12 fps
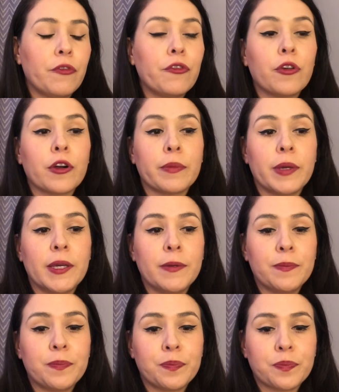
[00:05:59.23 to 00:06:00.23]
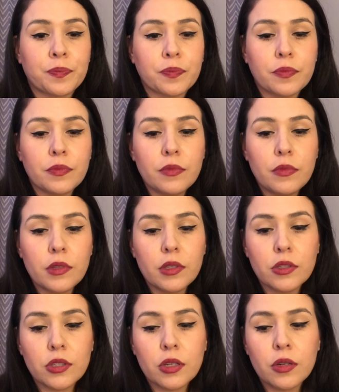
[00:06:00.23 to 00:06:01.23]
for me.
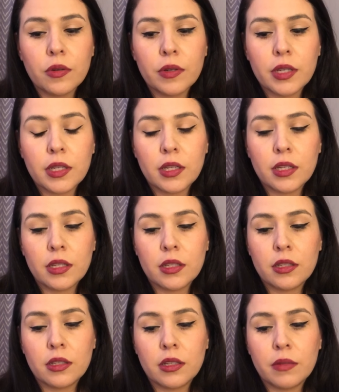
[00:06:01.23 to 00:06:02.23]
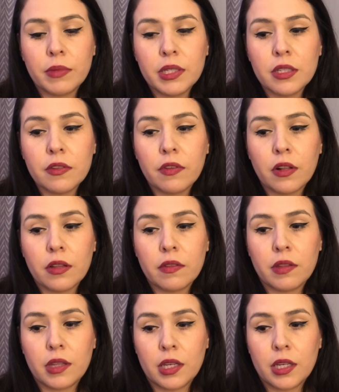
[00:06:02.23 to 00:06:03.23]
So in the midst of all
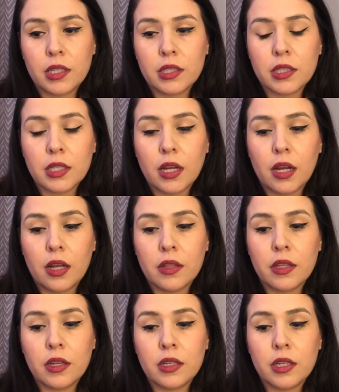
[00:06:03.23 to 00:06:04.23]
of this, the